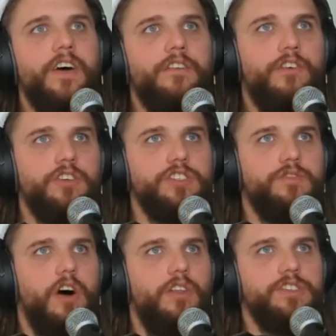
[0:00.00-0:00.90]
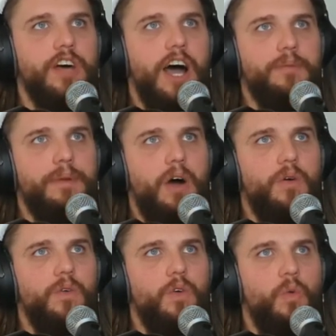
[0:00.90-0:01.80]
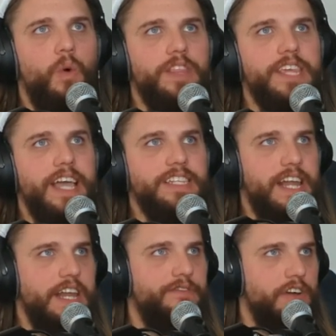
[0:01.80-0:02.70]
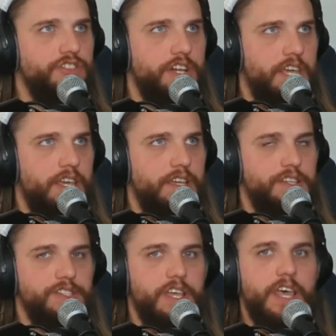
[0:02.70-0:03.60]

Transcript: First of all, let's talk about what the identity function is.